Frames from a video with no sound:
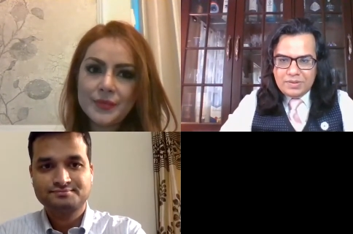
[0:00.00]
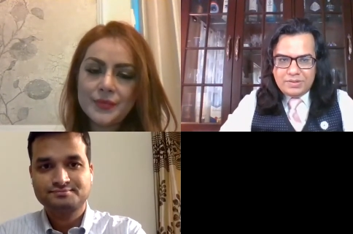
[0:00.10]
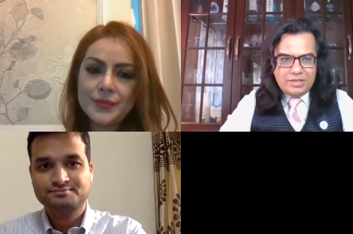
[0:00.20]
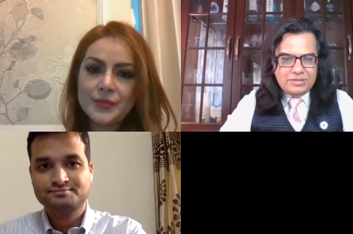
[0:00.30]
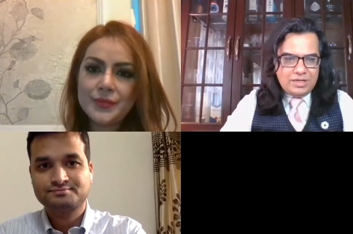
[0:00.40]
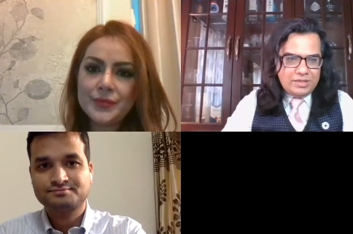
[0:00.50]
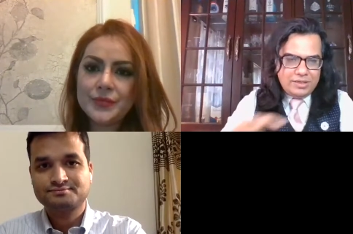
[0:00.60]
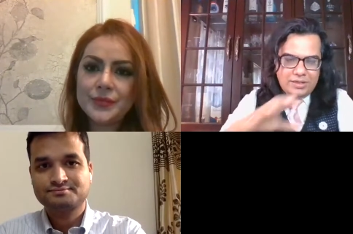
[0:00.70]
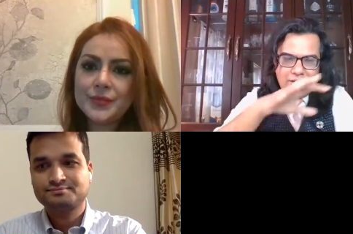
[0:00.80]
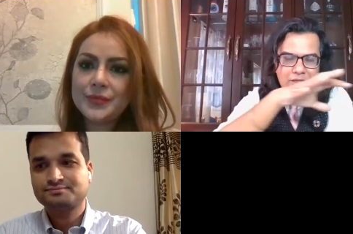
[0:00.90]
Speaker 1: Thanks,
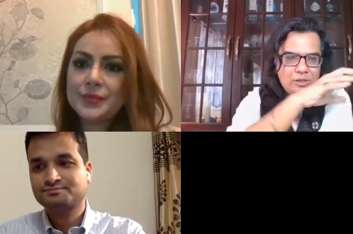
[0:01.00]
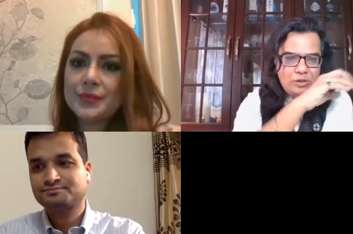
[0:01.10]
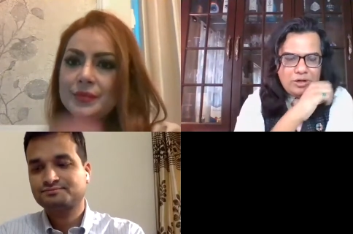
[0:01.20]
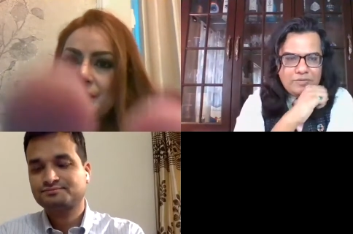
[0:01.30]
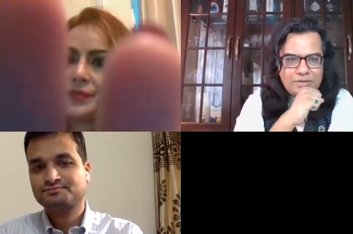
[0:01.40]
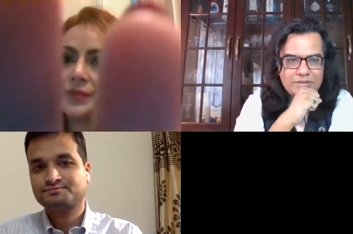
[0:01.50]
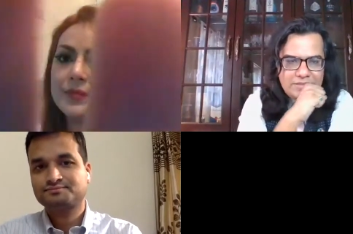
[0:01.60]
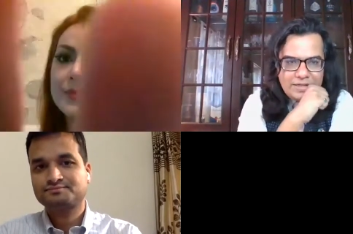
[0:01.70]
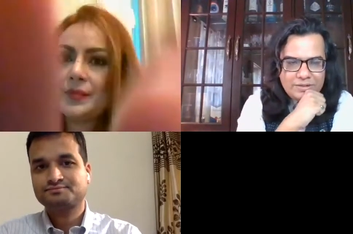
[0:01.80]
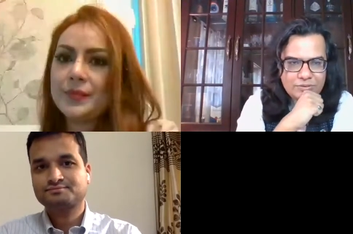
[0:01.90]
Kartik. A lot of
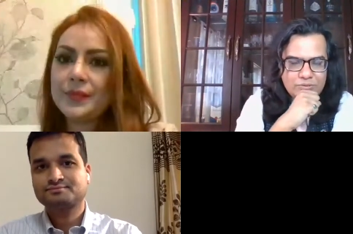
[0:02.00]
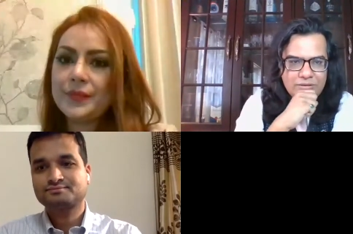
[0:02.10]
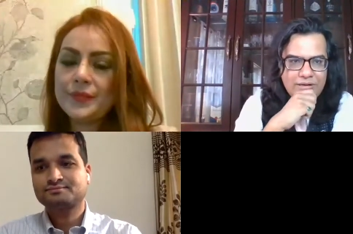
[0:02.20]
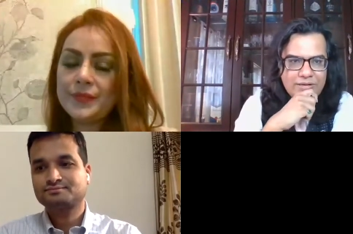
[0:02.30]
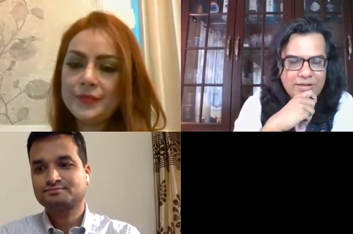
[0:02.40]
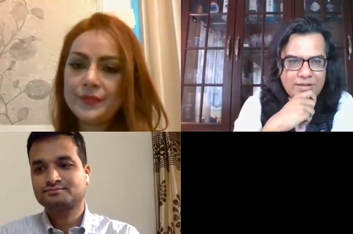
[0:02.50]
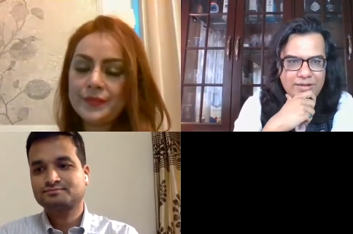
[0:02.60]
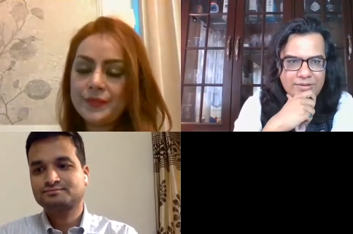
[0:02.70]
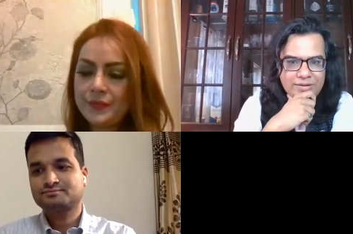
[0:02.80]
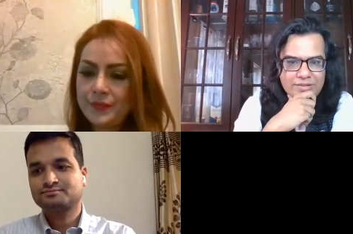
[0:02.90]
insight into that, and
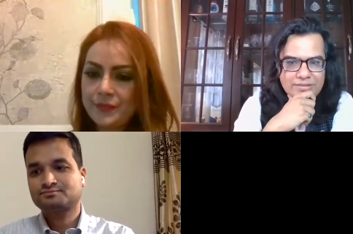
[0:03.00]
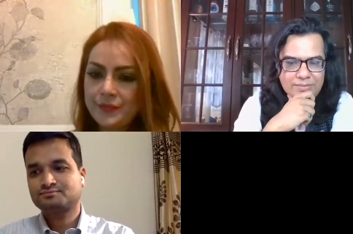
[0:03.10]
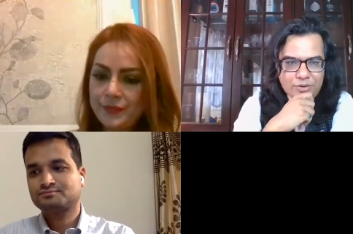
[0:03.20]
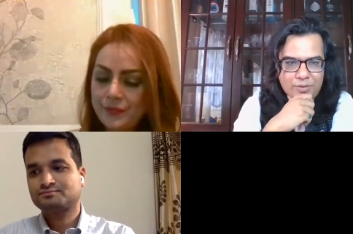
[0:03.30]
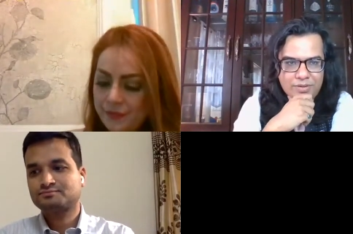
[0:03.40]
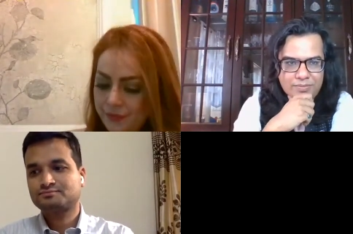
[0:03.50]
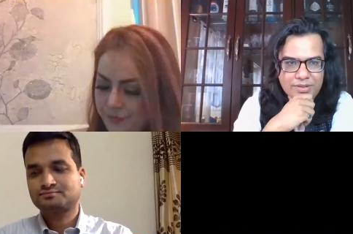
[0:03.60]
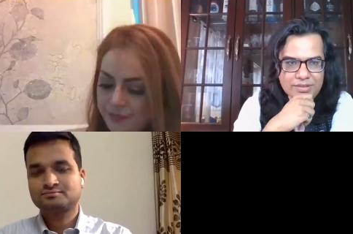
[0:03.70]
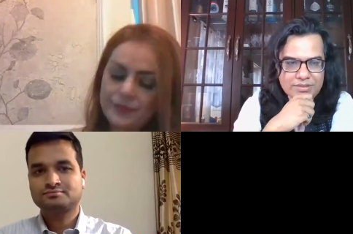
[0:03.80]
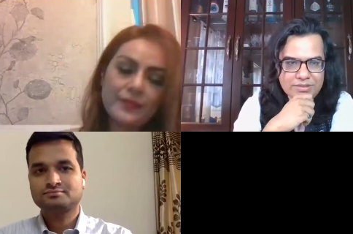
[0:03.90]
and yes, the problem
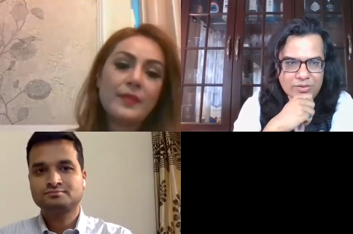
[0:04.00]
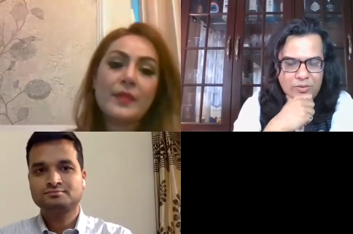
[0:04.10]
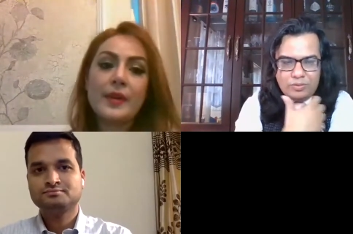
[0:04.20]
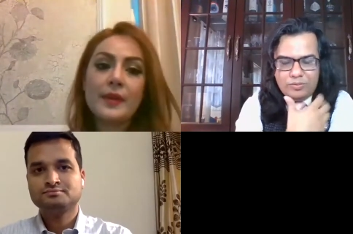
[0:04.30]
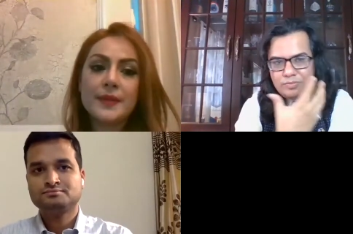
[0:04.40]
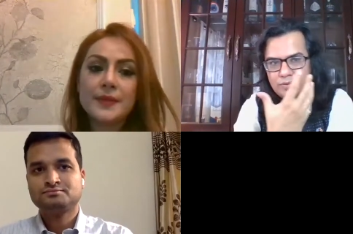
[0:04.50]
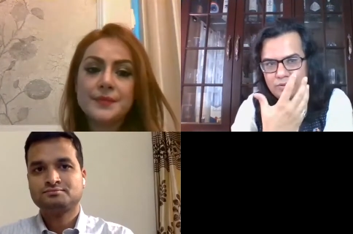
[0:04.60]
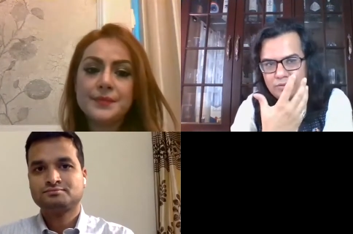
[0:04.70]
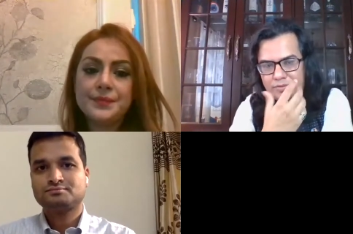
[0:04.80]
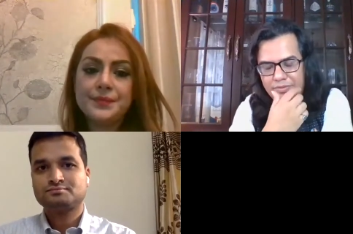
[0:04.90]
is, or you
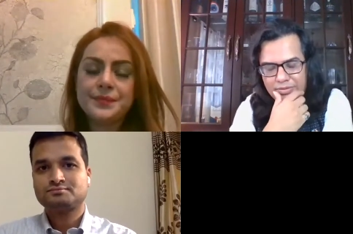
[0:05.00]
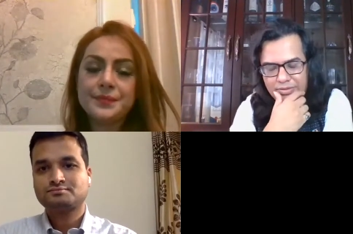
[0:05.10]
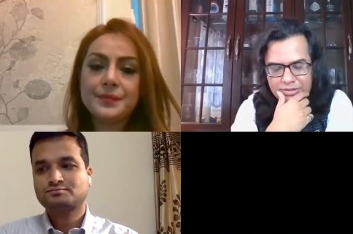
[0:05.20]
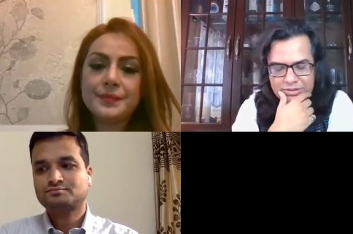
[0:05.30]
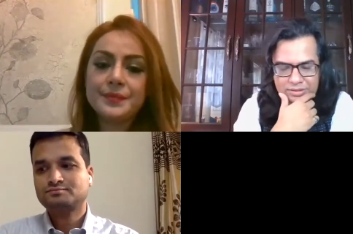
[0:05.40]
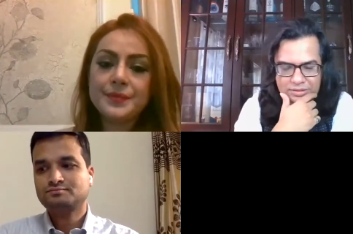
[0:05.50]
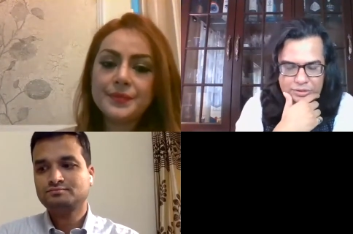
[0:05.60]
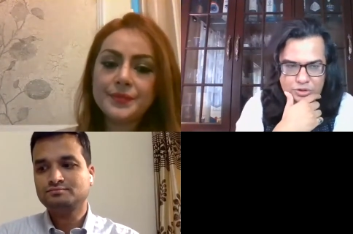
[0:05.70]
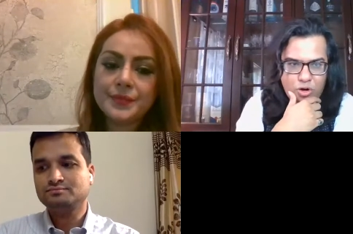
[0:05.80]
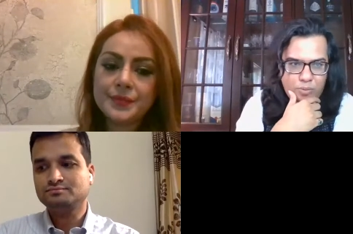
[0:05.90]
know, the concern
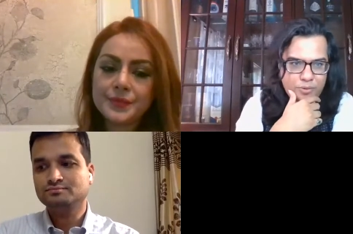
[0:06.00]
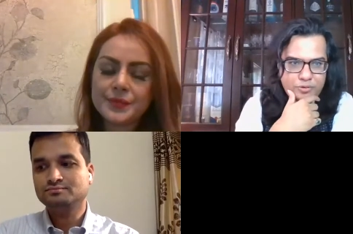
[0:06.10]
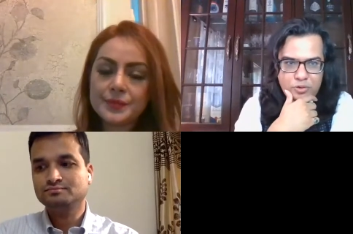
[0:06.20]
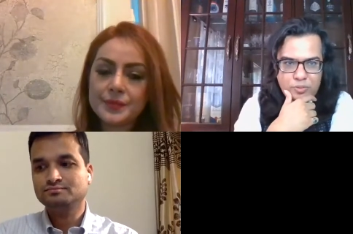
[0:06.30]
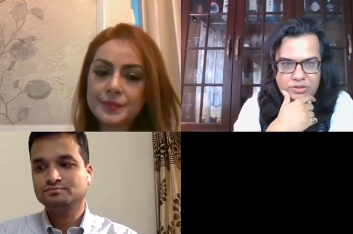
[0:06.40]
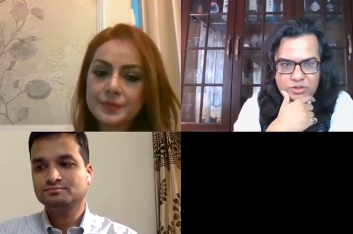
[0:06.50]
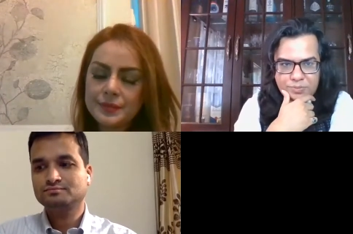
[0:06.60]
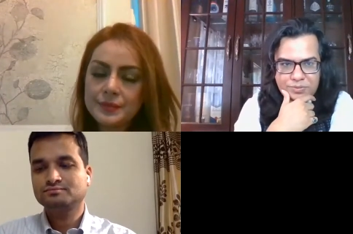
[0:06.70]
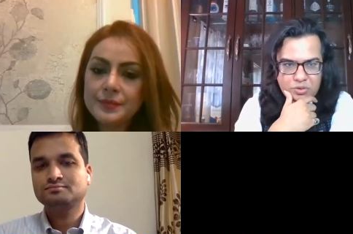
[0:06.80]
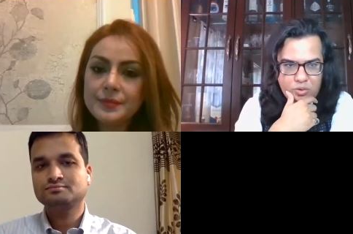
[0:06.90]
is corporate universities. So,
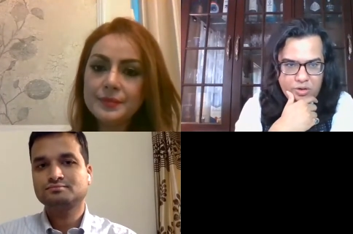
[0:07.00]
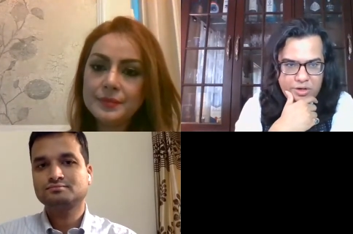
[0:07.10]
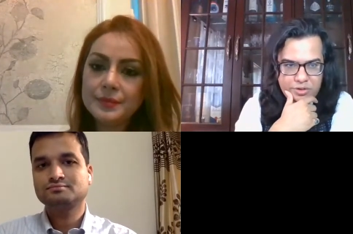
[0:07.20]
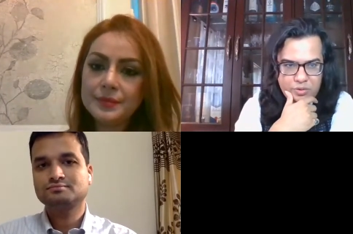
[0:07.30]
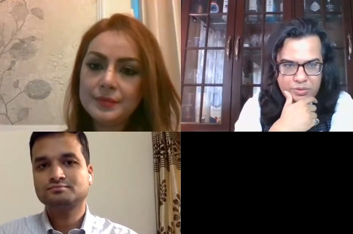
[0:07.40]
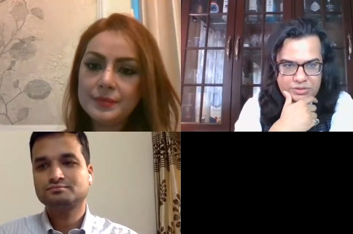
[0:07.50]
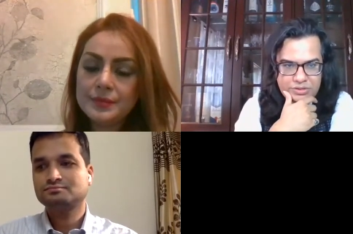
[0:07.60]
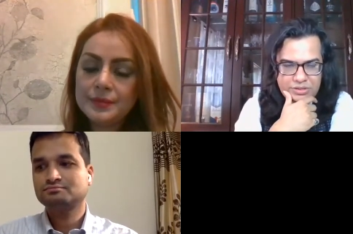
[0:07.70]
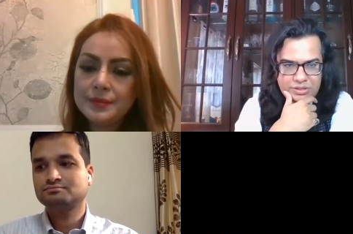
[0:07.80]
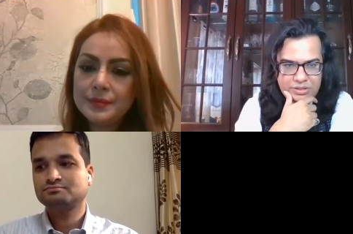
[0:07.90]
be it Colgate
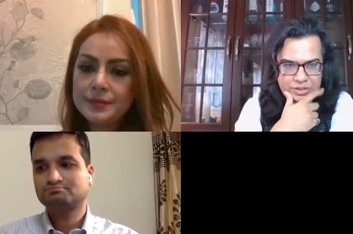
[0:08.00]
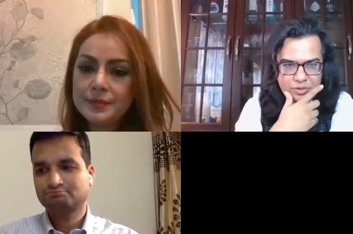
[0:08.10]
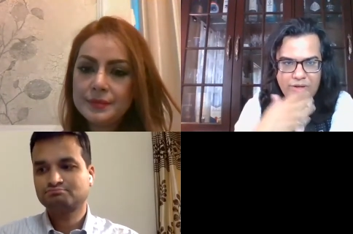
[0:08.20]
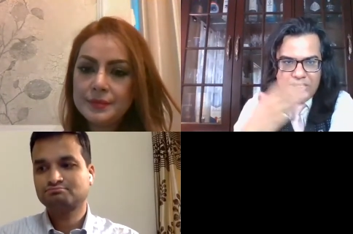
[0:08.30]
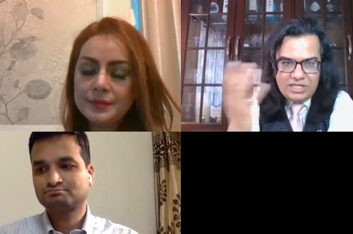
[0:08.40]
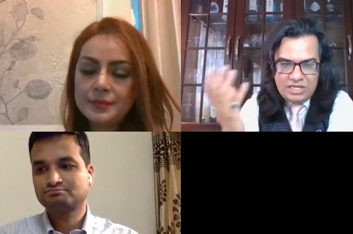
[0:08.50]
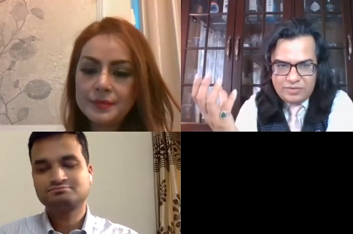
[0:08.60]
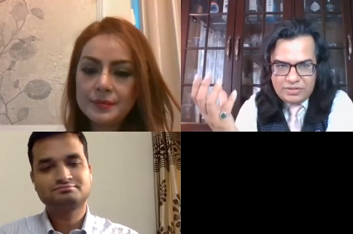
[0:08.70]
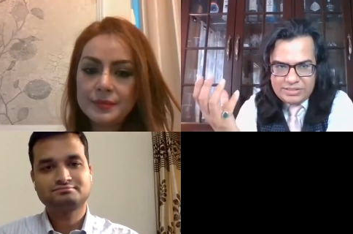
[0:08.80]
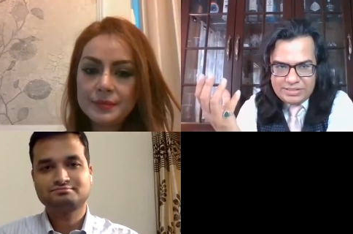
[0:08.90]
University in the U.S.,
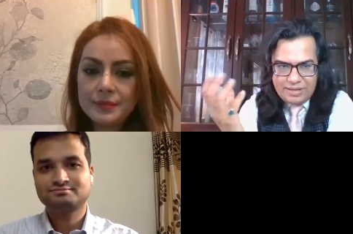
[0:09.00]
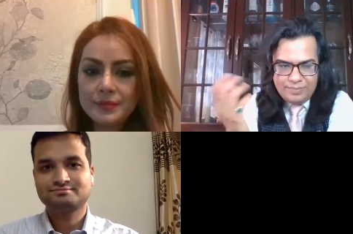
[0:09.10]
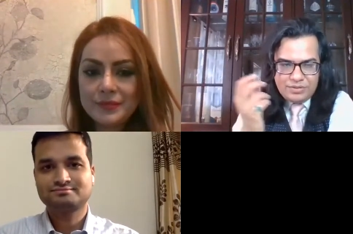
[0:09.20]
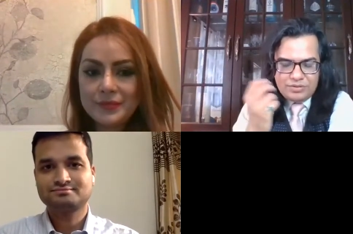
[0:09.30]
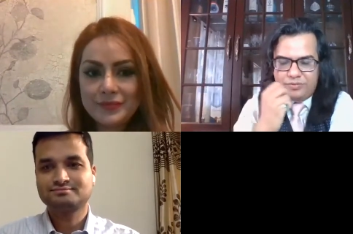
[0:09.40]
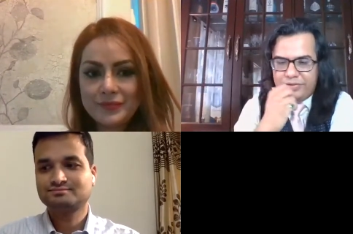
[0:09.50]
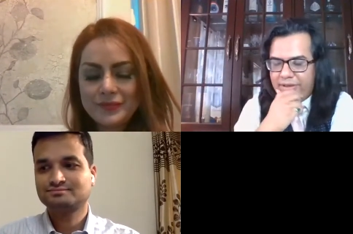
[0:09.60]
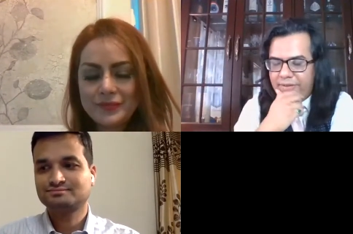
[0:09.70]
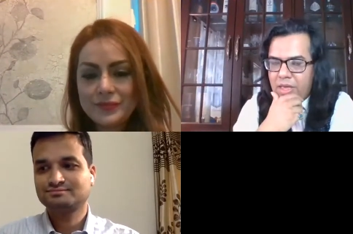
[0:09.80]
Infosys campuses over there.